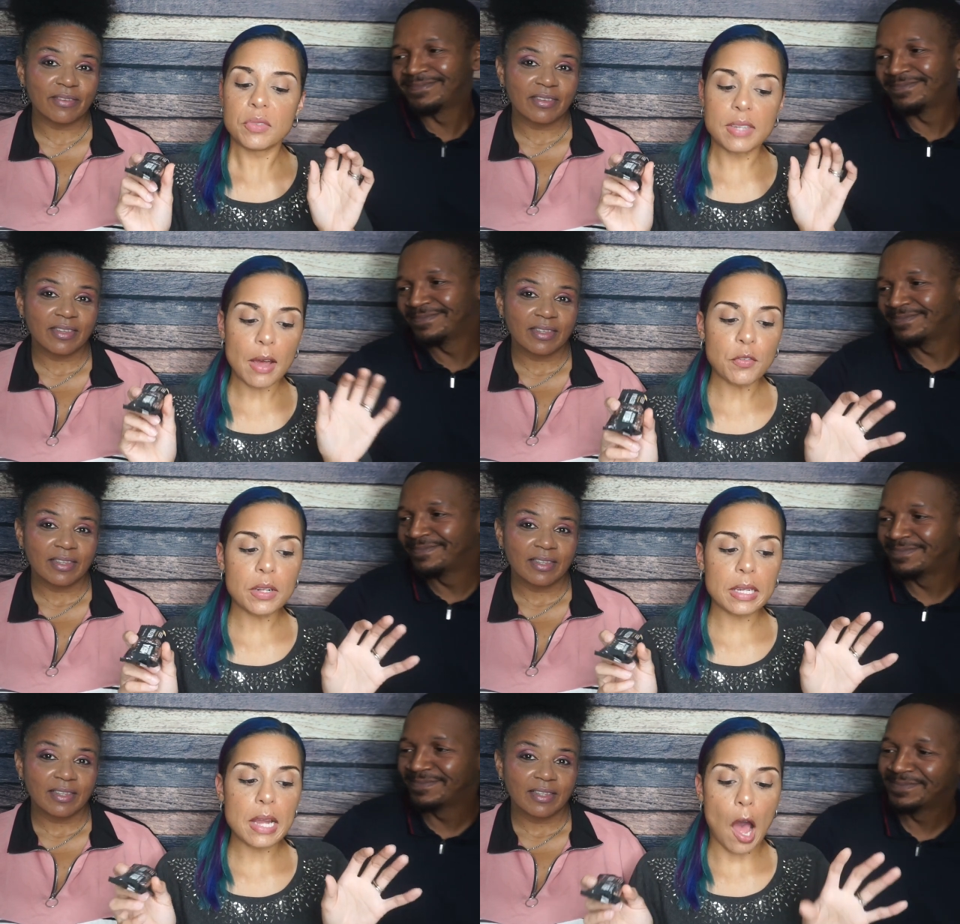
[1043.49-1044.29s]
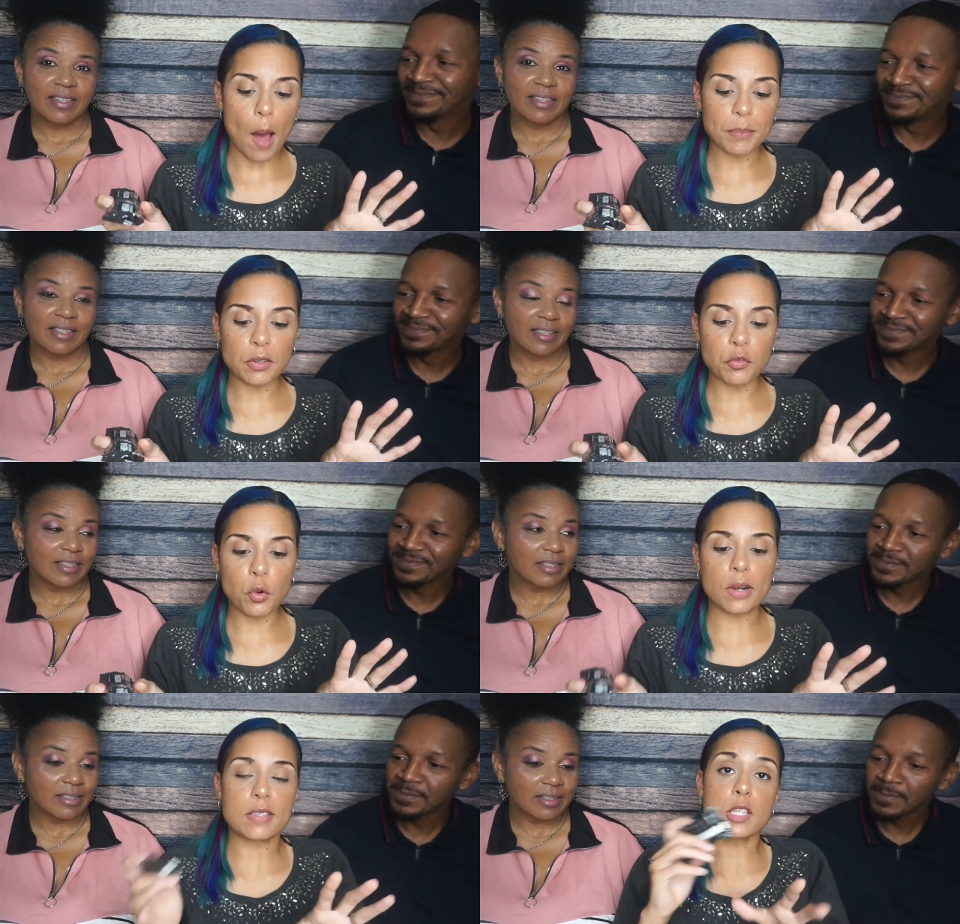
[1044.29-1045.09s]
Speaker 1: definitely opted
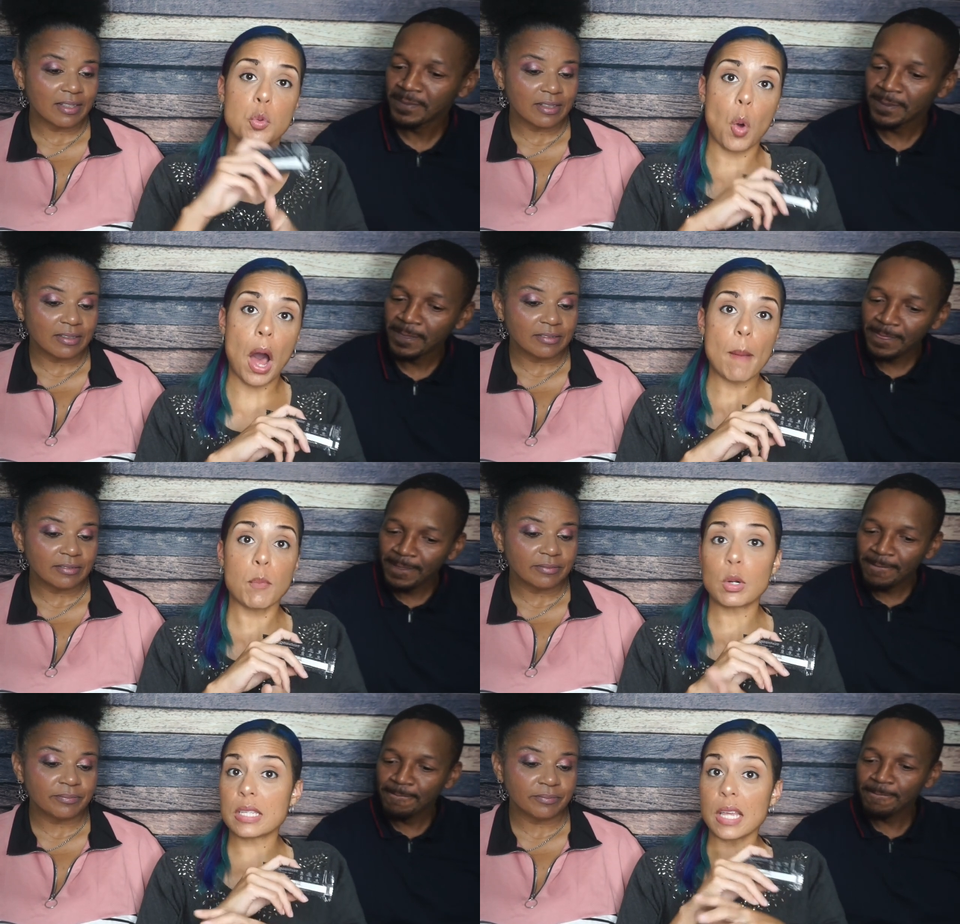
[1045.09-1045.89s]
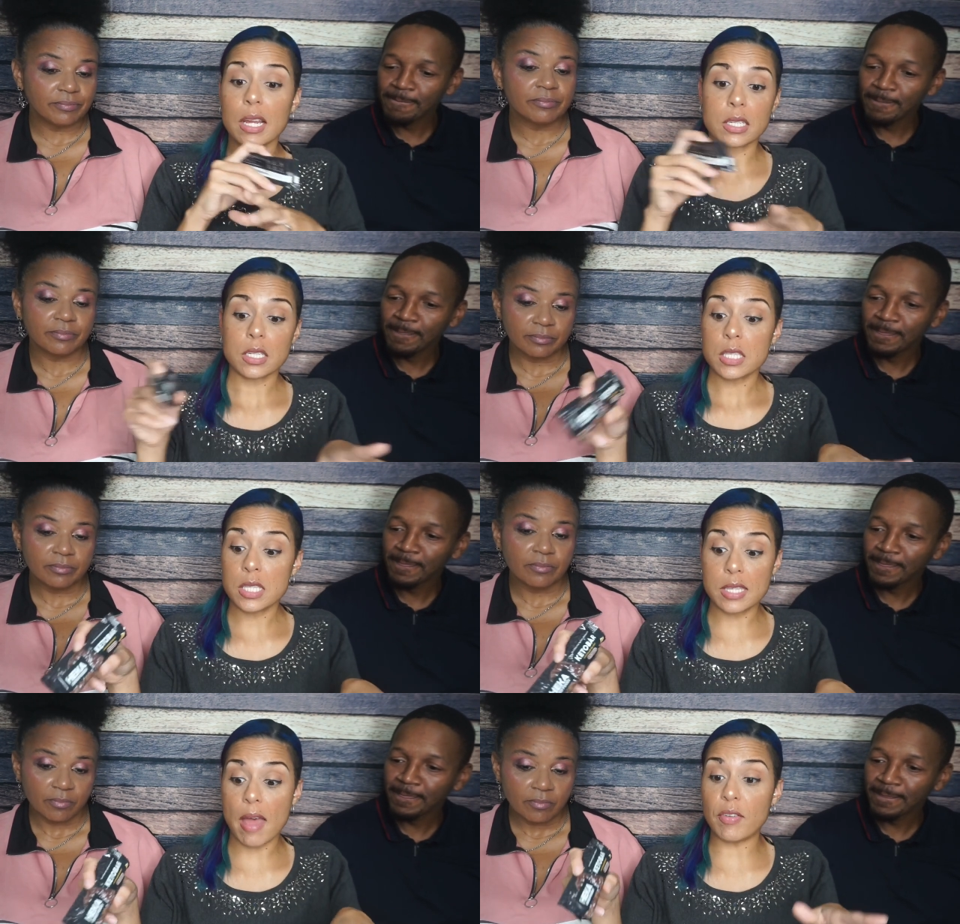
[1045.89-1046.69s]
for a swap where it's like
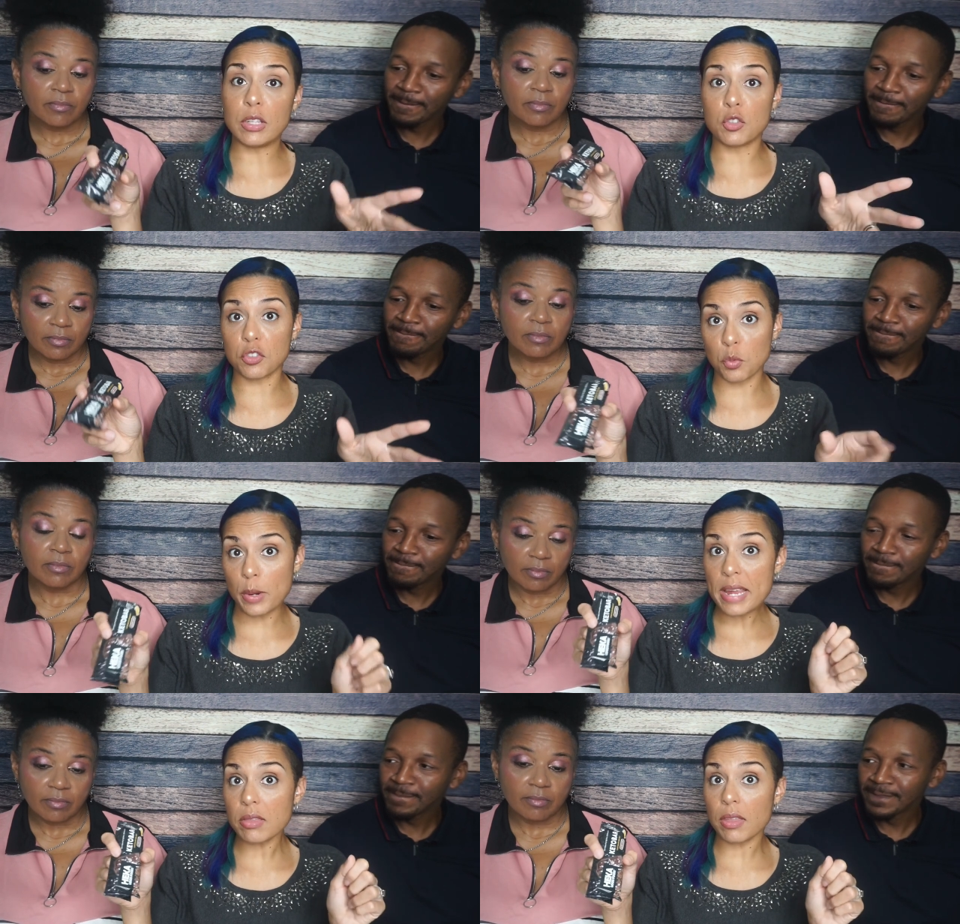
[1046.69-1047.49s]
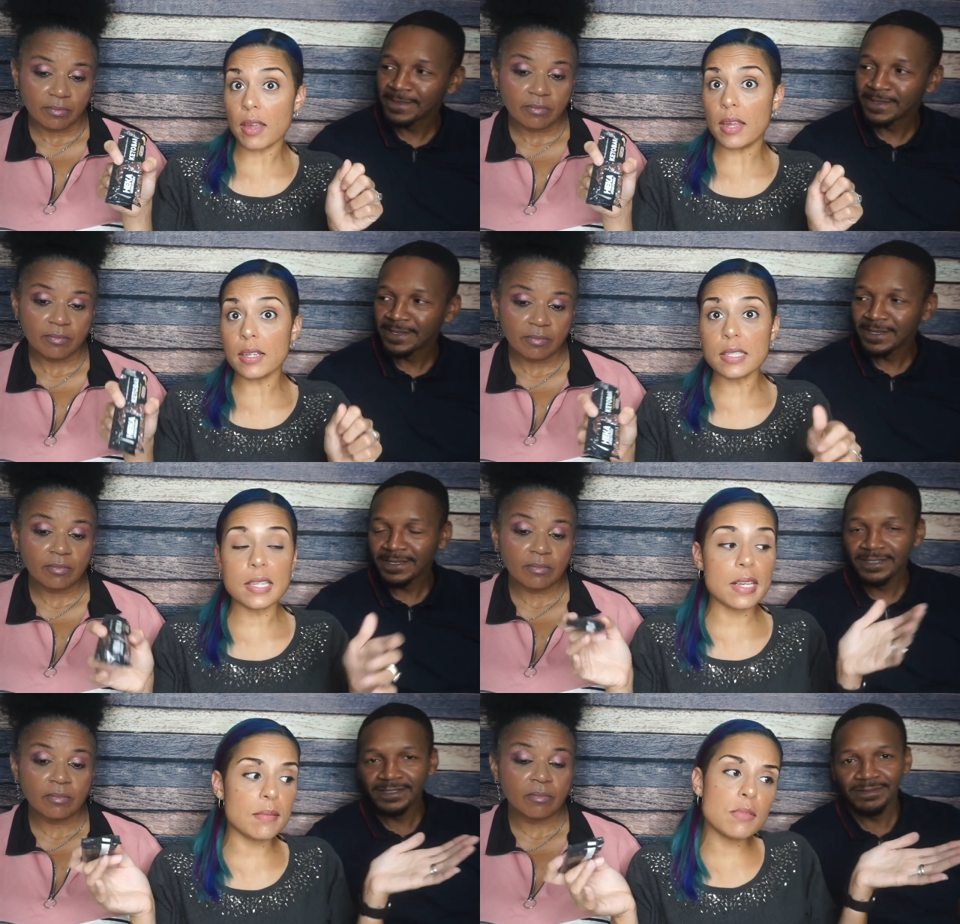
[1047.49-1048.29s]
seven sweet things
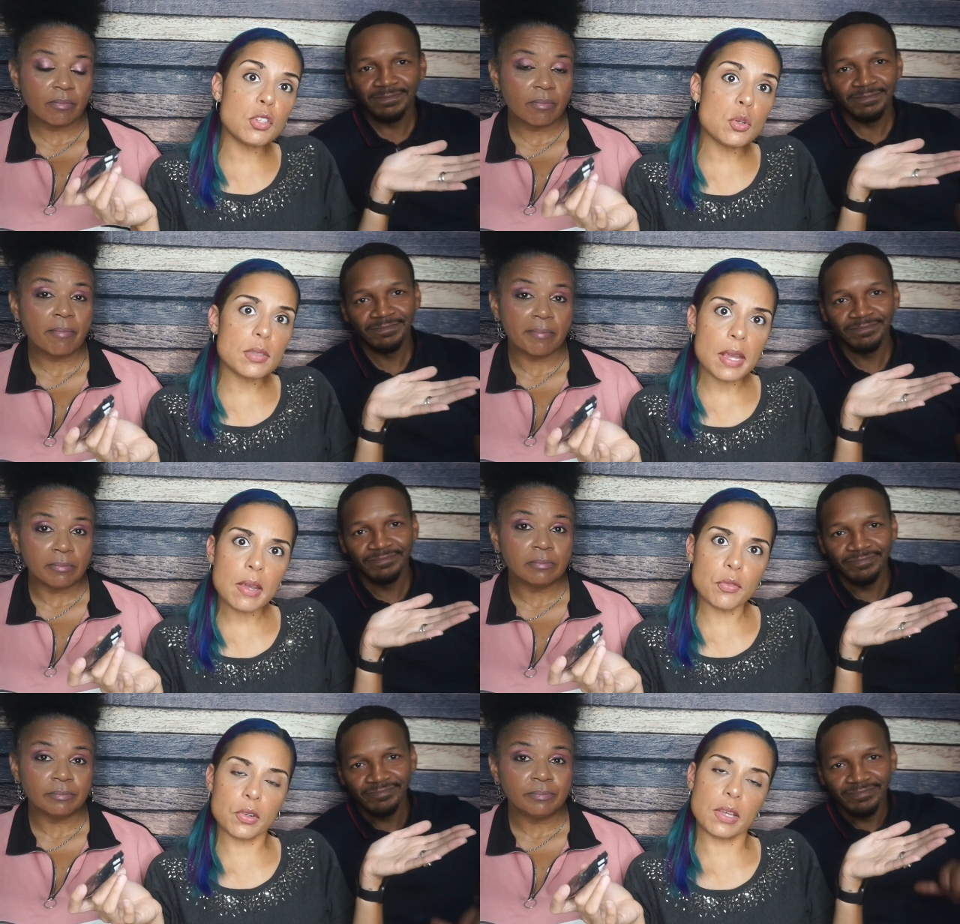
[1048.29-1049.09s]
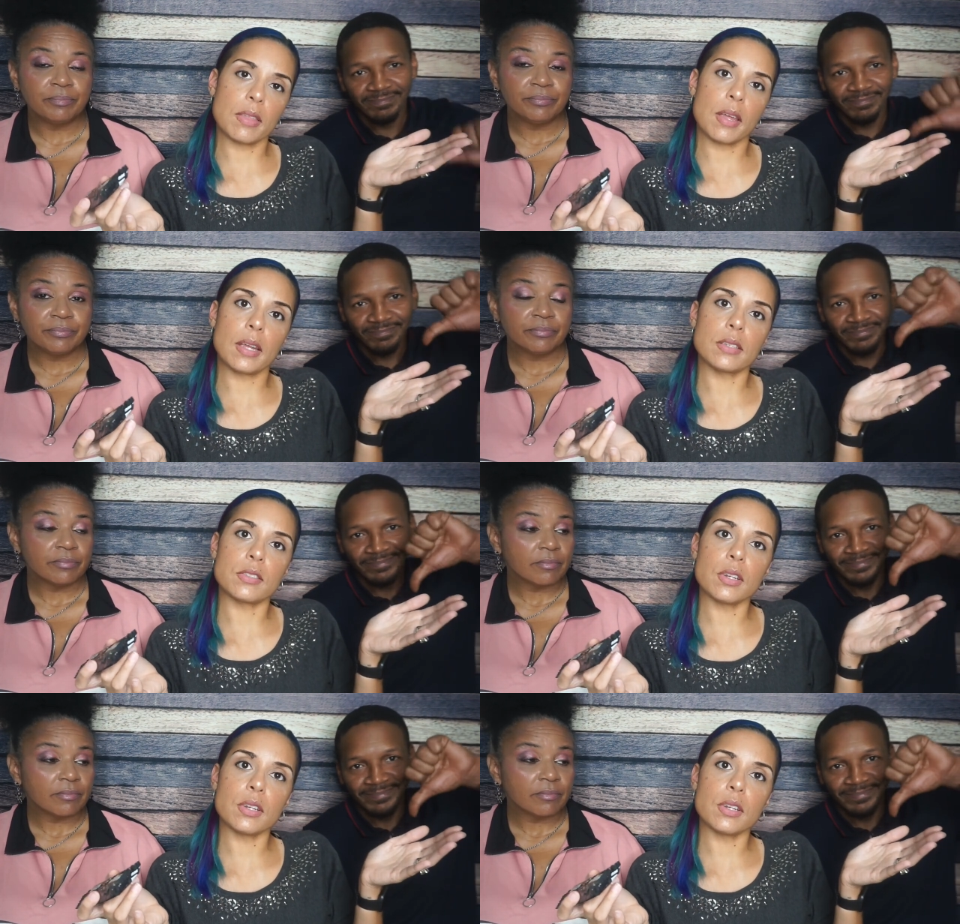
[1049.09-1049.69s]
and two savory things.